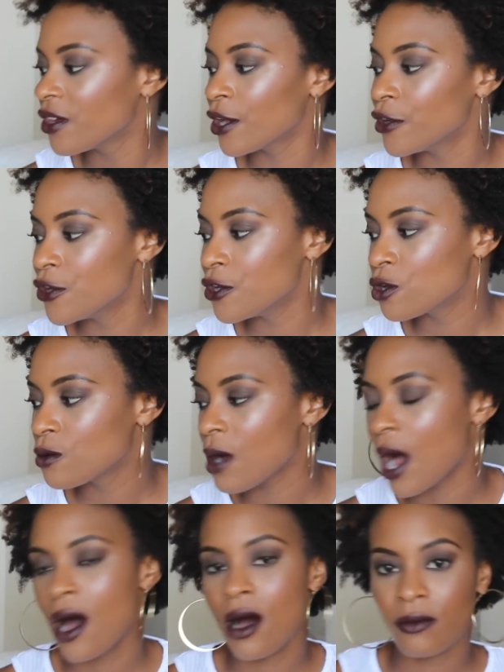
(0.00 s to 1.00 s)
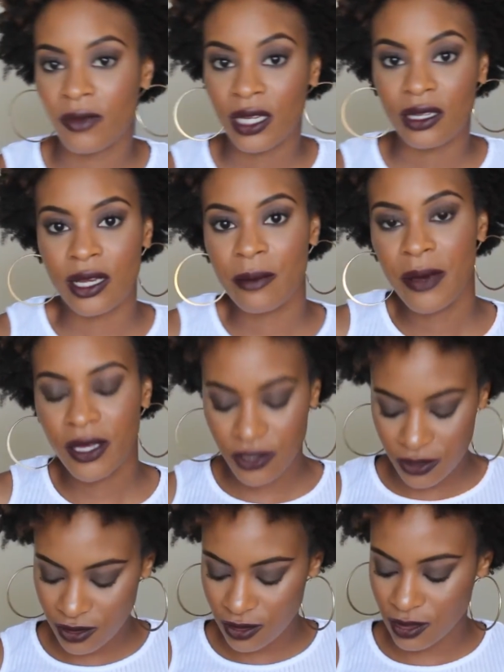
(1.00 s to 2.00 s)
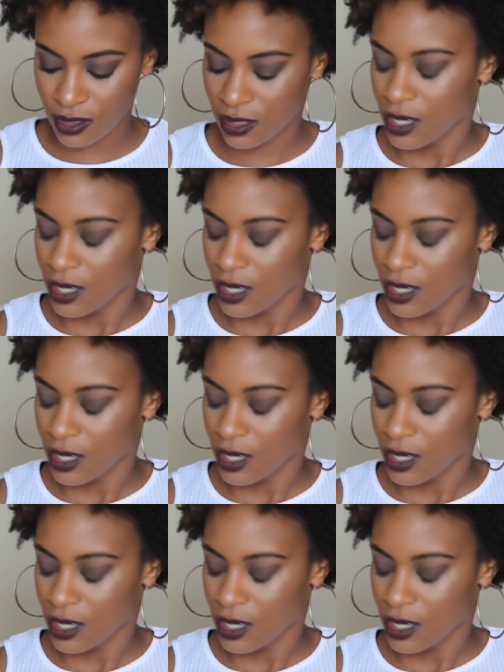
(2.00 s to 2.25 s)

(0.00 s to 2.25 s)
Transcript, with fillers: their new um, lip pencils,